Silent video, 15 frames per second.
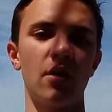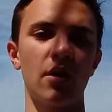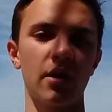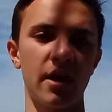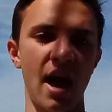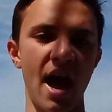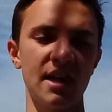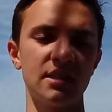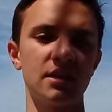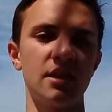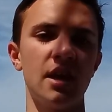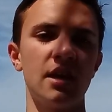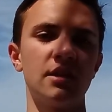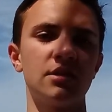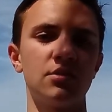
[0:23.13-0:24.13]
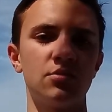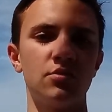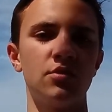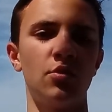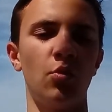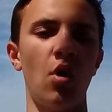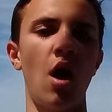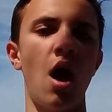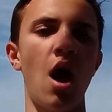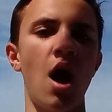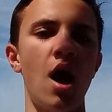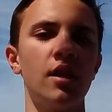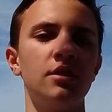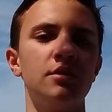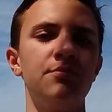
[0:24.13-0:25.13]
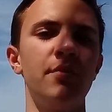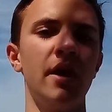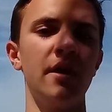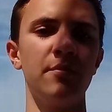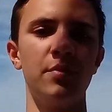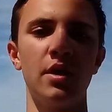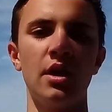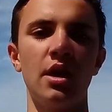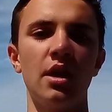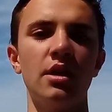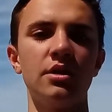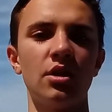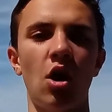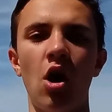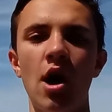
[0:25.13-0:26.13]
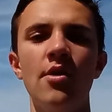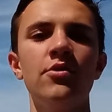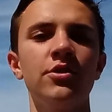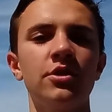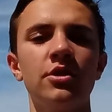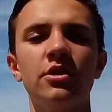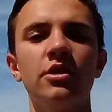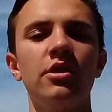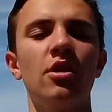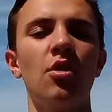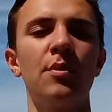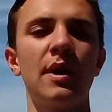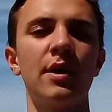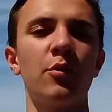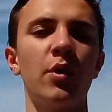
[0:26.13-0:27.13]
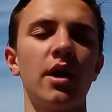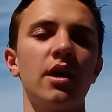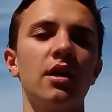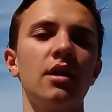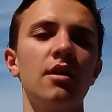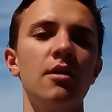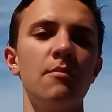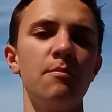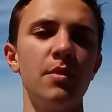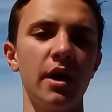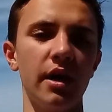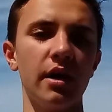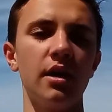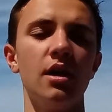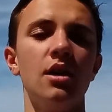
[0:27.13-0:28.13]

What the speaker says: cast nets, the rods, bait pins, everything you need to know about bait.